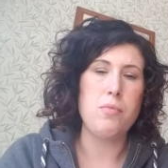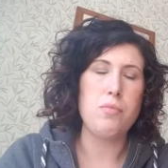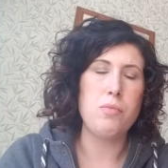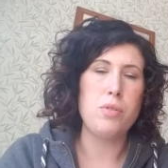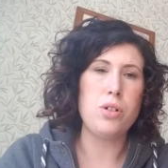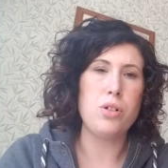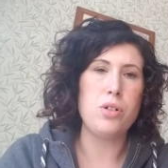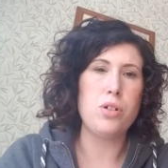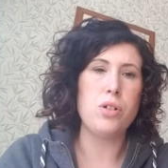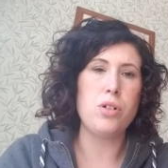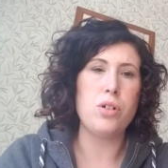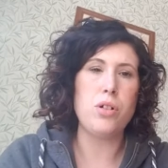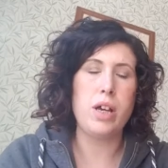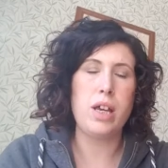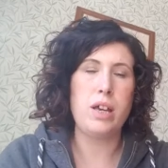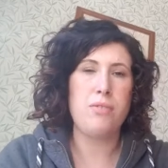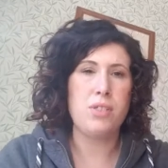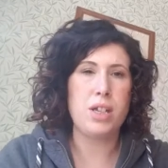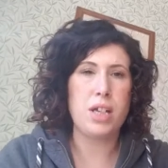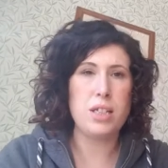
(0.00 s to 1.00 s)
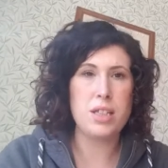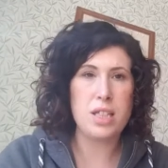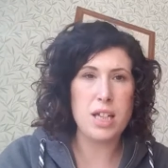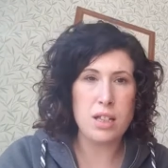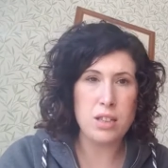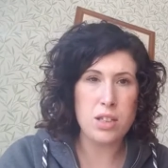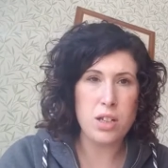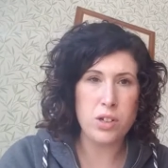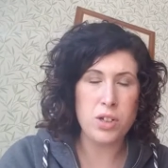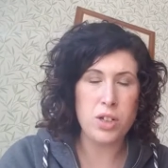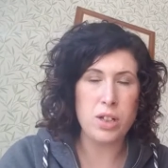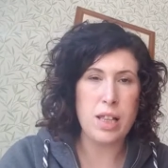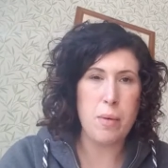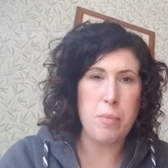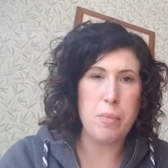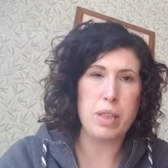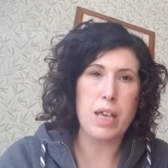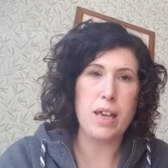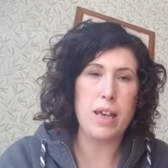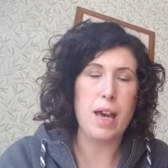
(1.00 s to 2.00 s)
or if they're sat on your
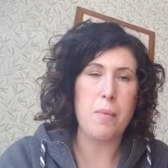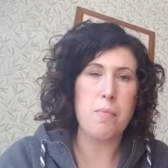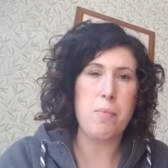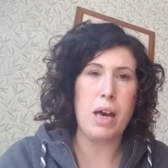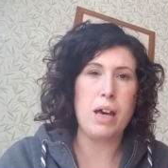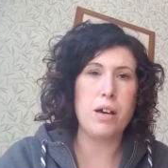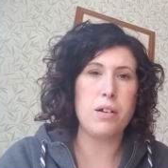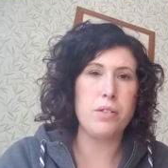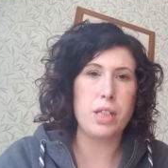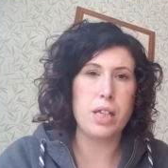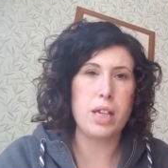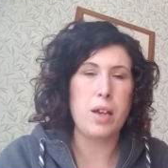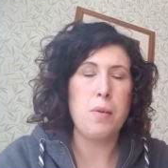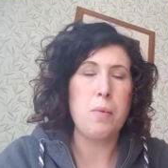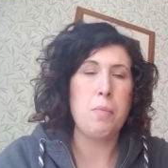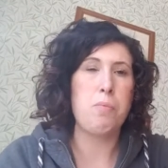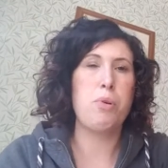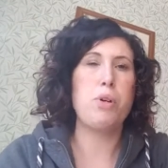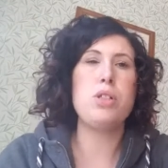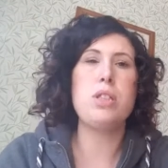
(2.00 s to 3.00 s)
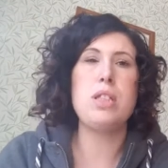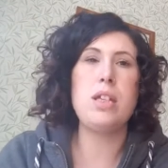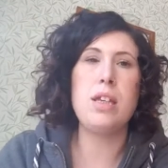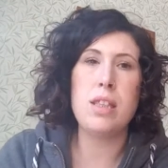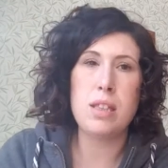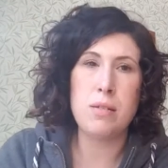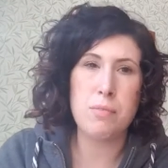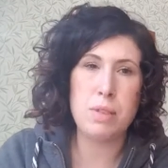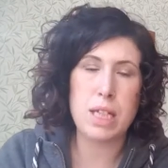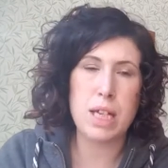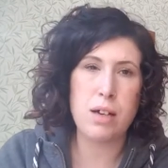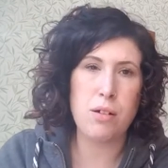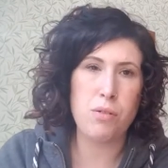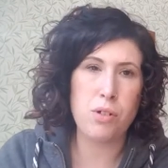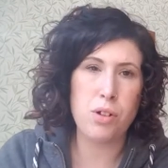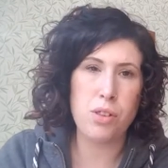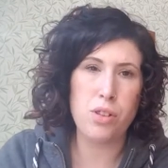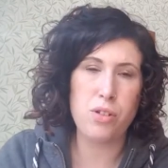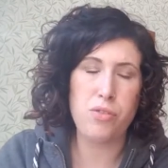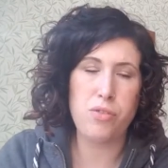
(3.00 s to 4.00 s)
lap and they get mouthy, putting them
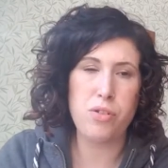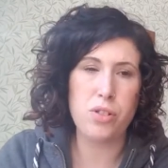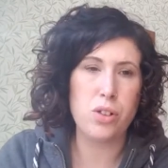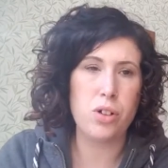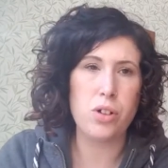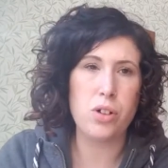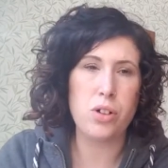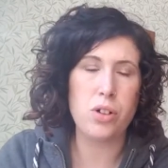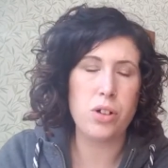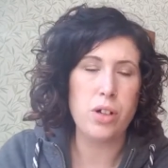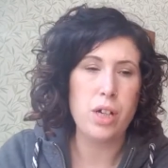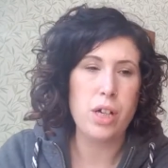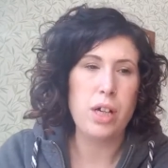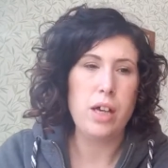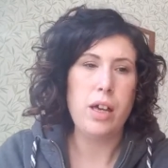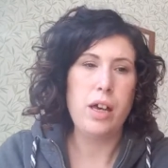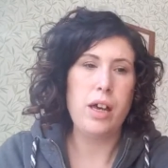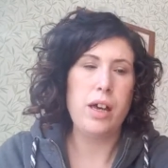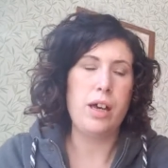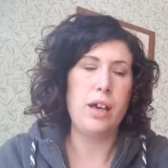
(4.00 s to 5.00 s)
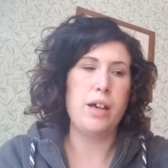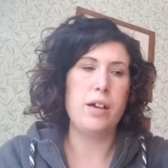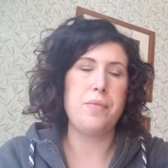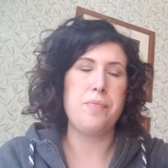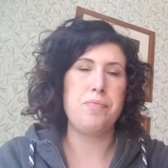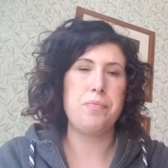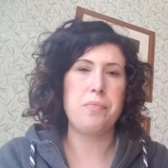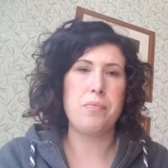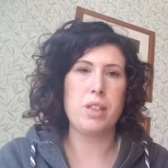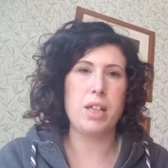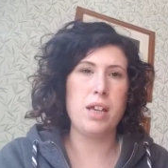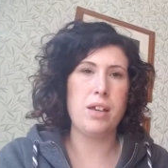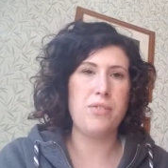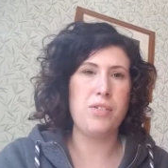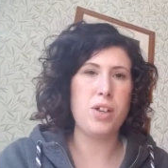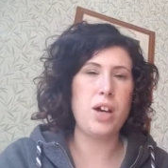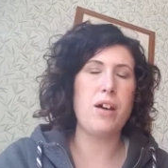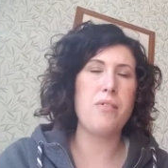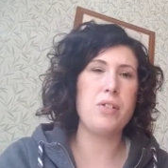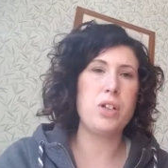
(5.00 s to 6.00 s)
down on the floor.
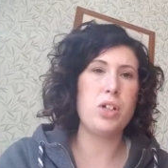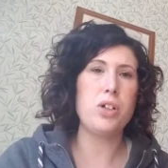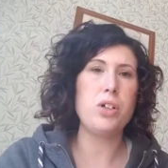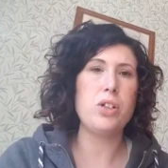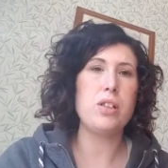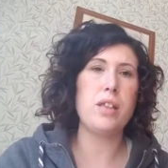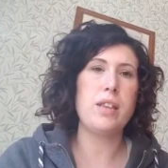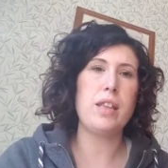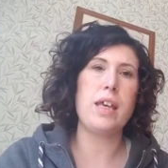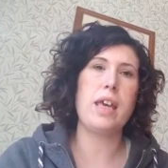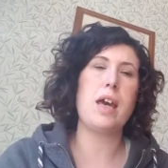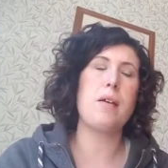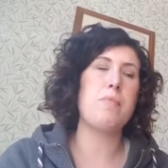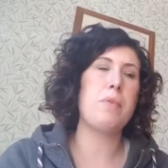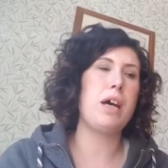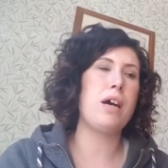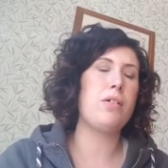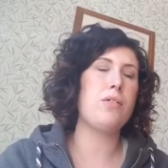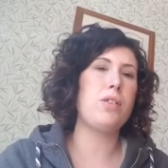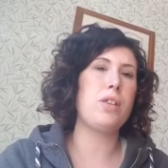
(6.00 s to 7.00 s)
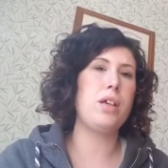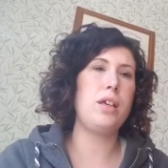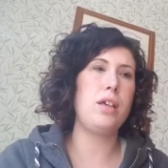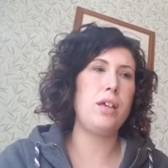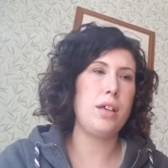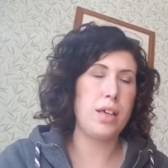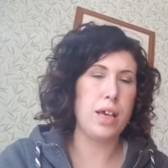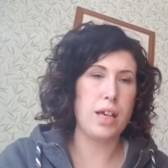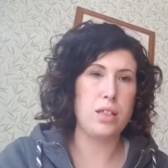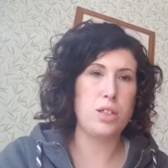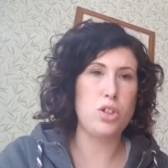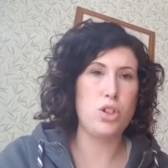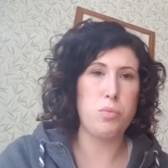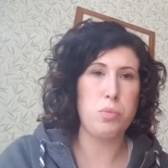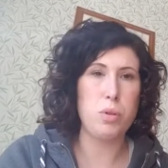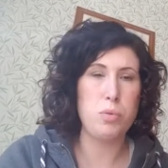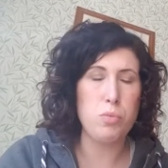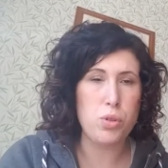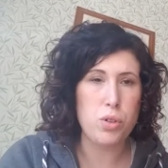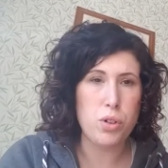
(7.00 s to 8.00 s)
If you're having a cuddle and they get mouthy, getting
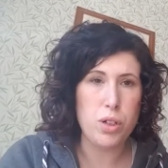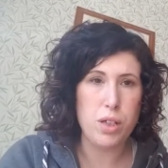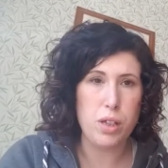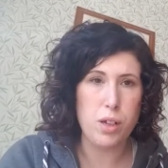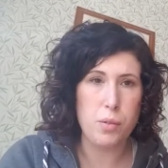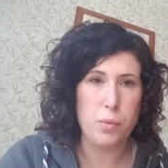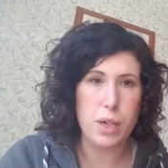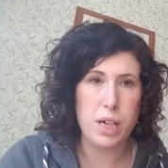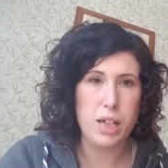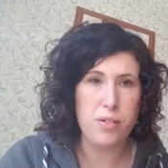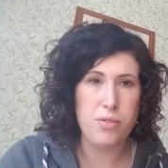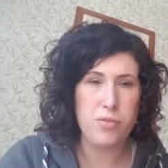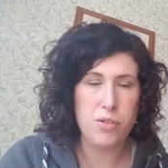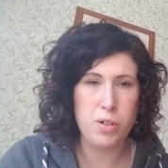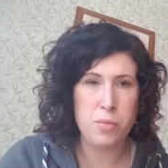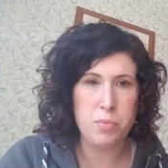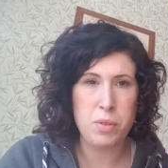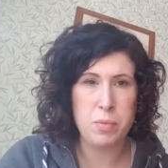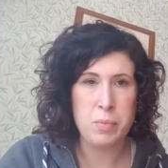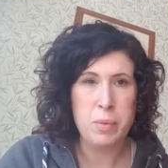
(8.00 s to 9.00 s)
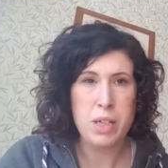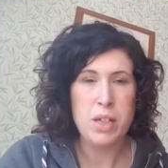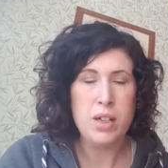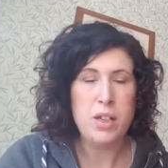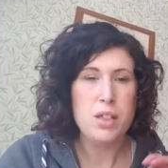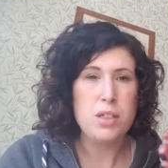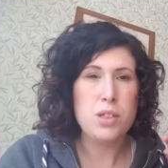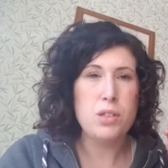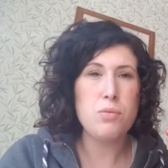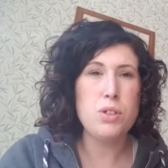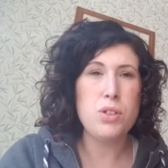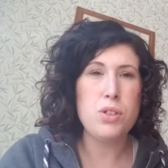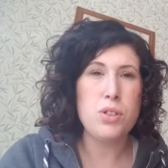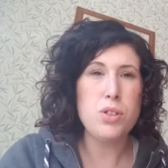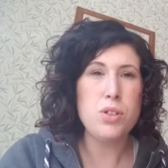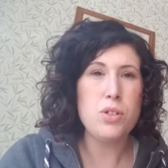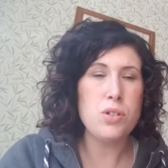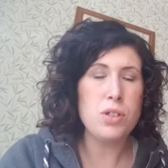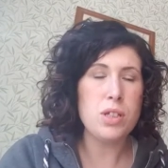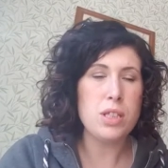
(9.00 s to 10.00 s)
up and walking away from them. So as
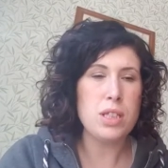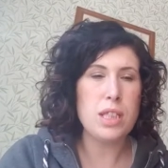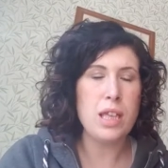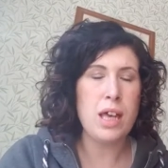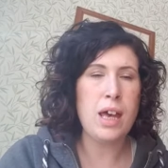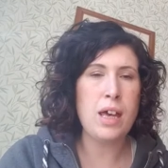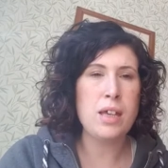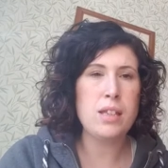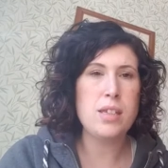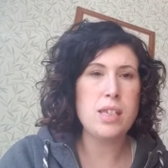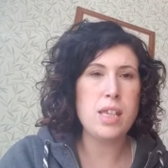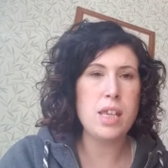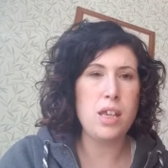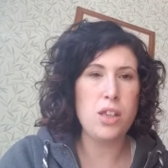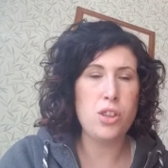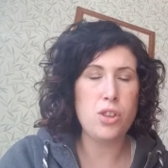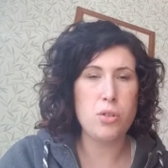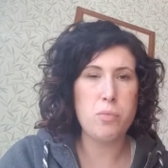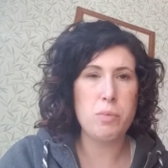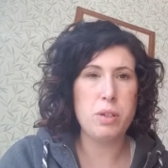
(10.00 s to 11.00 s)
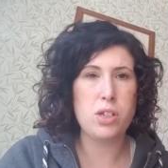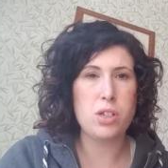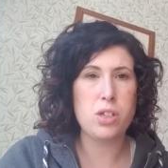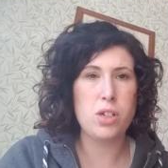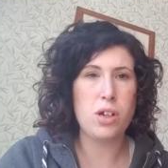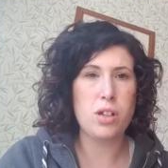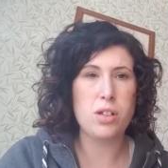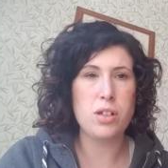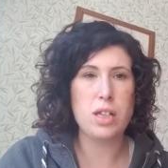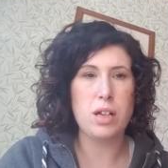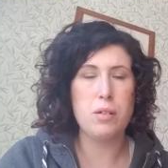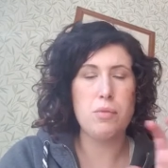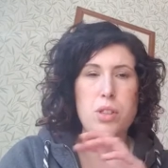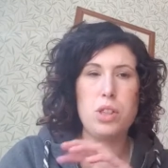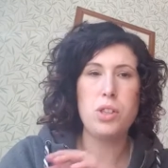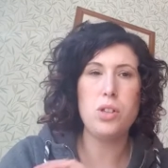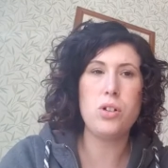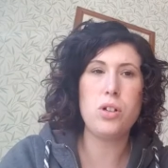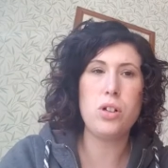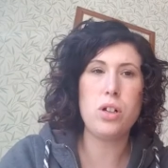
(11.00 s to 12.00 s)
soon as their teeth come into contact
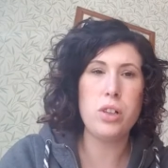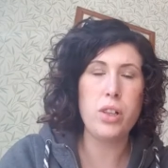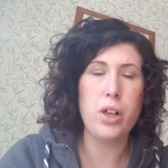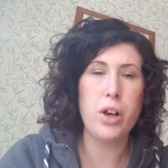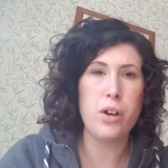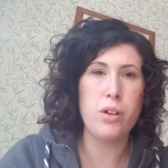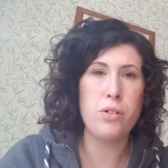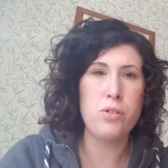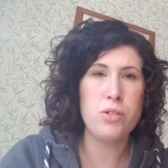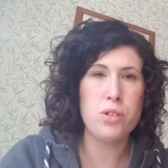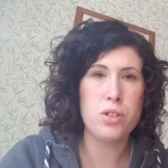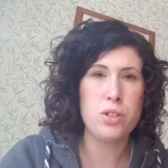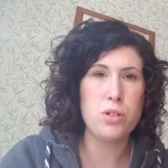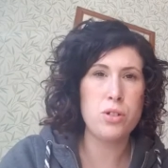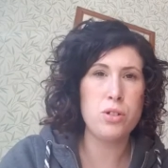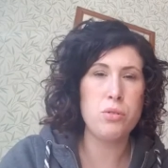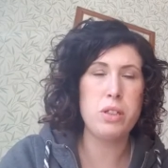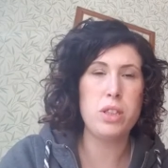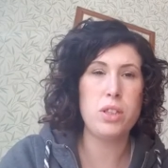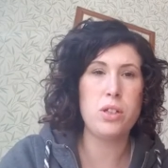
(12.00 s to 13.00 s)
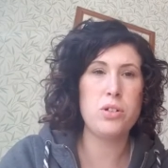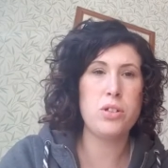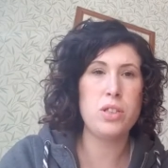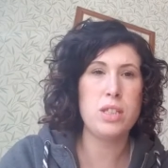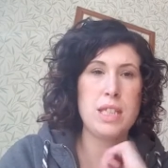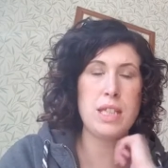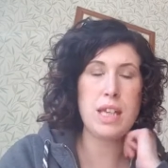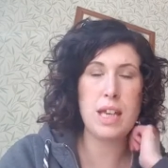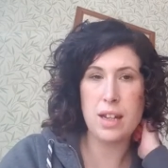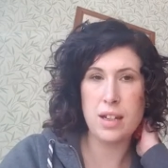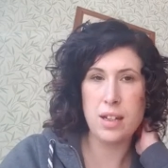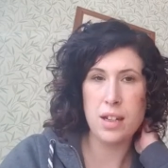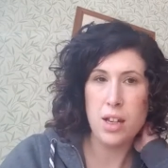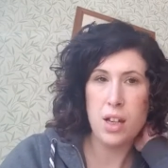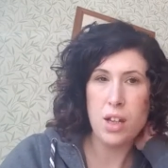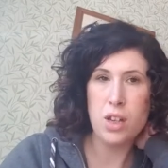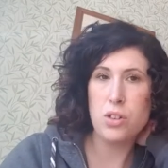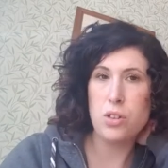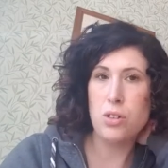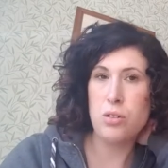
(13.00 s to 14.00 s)
with your clothes or with your skin,
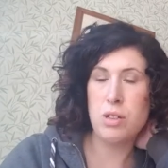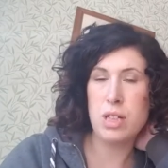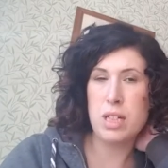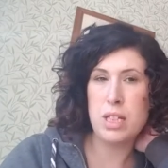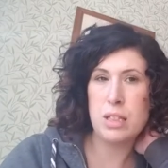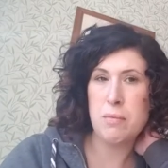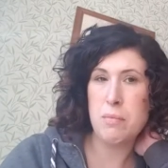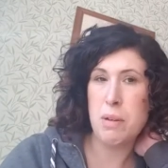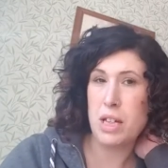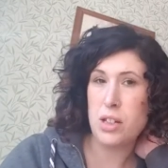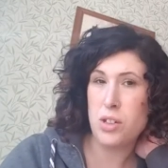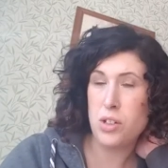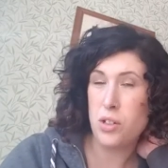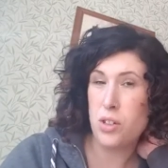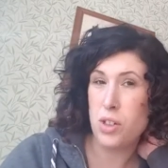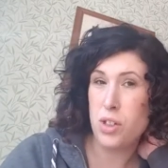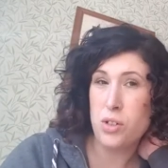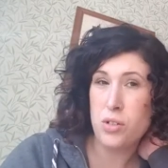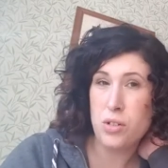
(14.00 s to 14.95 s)
you need to make sure that you're